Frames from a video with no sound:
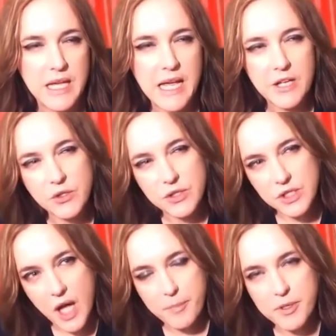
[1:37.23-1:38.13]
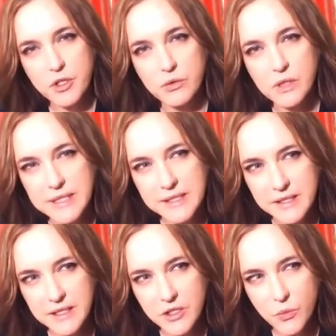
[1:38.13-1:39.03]
You stop and you
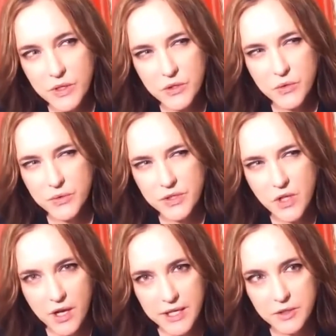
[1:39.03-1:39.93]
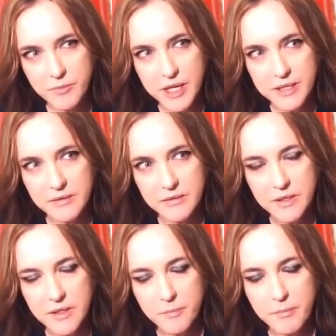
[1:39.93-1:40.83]
listen and you wonder, who's talking to my
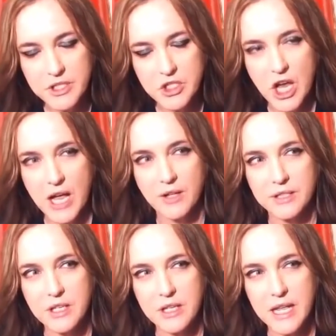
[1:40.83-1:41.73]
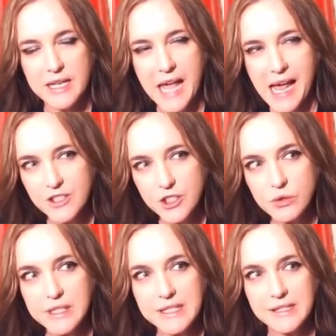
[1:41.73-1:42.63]
child? And as you
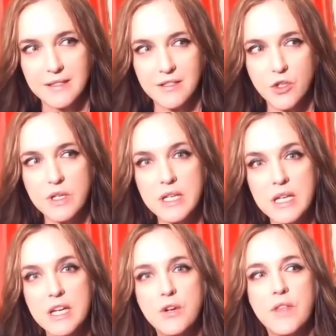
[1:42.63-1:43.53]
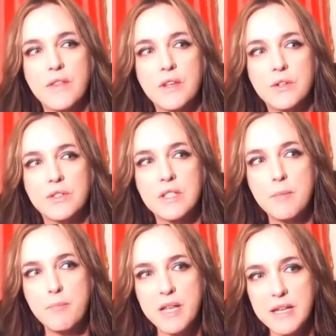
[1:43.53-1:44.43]
listen, you can hear that there's
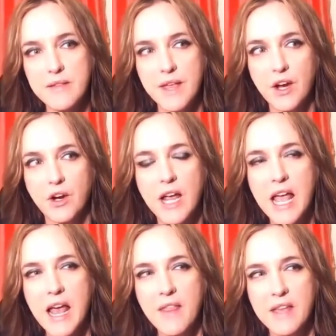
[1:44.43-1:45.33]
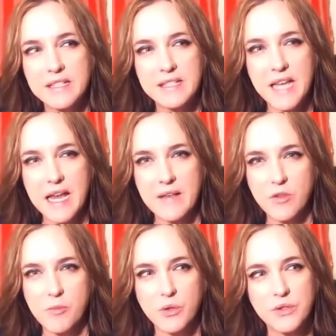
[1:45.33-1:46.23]
somebody there that's saying the
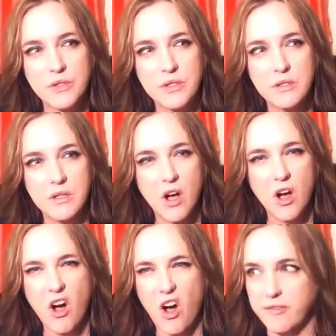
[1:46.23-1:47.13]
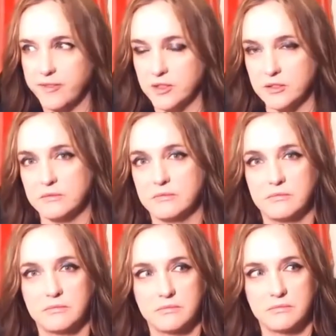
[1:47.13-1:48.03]
most awful,
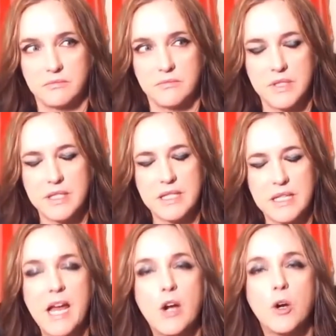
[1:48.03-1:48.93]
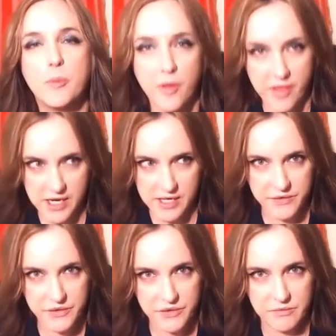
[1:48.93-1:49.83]
terrible
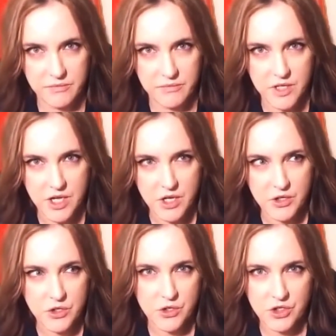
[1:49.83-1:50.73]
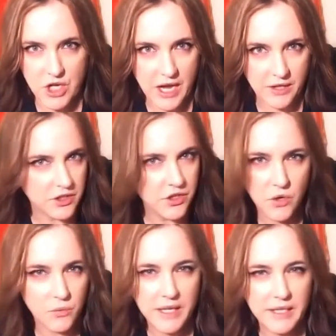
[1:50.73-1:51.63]
things to your child, and you
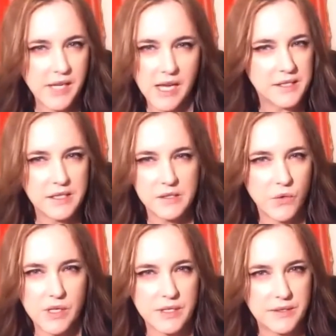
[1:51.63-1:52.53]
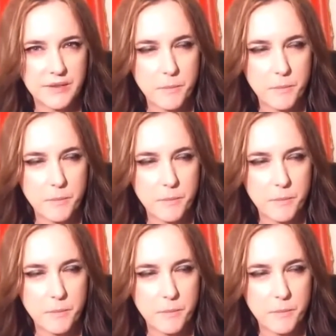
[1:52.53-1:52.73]
don't recognize this voice.